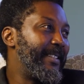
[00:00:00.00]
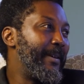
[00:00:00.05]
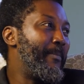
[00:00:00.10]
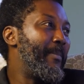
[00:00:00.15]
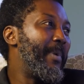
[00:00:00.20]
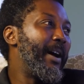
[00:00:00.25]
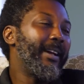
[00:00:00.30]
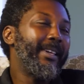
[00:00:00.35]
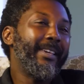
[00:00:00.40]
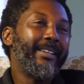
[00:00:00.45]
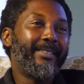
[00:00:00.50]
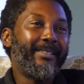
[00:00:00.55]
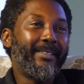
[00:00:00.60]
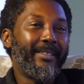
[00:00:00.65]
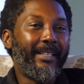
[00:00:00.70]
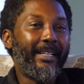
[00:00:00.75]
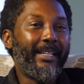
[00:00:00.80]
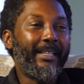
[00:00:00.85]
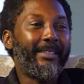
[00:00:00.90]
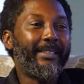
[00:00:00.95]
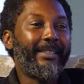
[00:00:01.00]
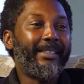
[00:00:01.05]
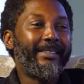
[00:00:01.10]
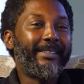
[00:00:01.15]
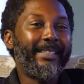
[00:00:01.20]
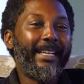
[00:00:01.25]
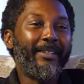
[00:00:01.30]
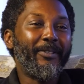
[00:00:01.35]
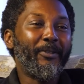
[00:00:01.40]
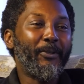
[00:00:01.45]
The markets, there
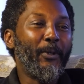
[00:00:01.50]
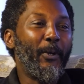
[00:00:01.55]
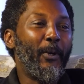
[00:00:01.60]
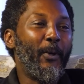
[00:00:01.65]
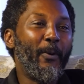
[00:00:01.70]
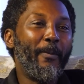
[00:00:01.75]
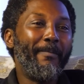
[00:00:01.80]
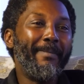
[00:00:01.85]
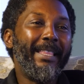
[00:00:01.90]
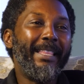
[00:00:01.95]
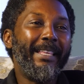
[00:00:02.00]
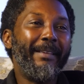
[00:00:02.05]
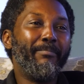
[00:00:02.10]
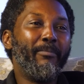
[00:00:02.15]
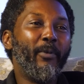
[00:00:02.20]
are so many